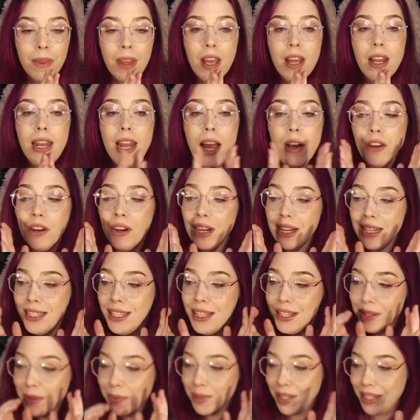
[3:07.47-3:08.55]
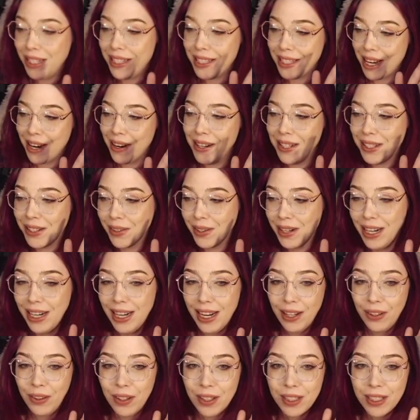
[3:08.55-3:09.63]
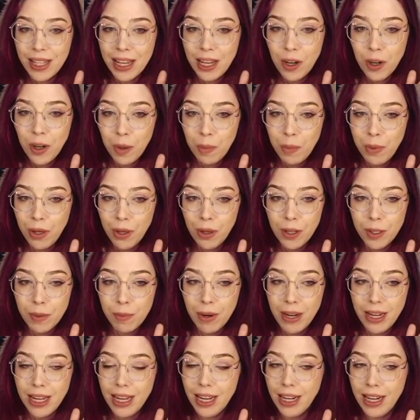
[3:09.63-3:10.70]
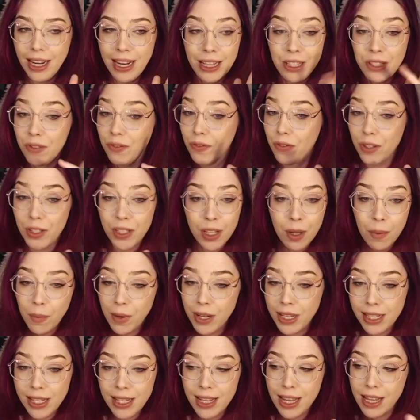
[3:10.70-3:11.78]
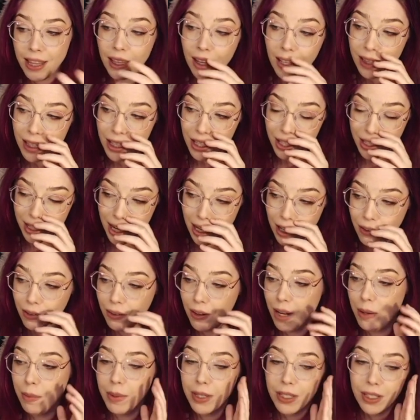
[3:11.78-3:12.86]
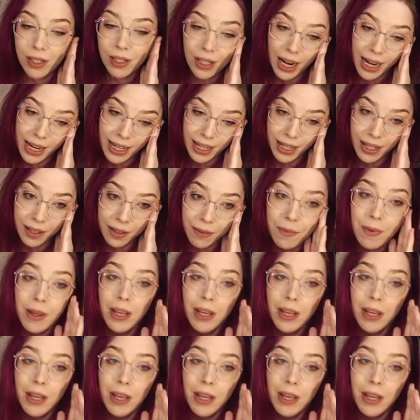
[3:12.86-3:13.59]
Now you're going to see this really scary screen. It looks like your computer is breaking. It's for some reason they thought this shade of red was a good idea.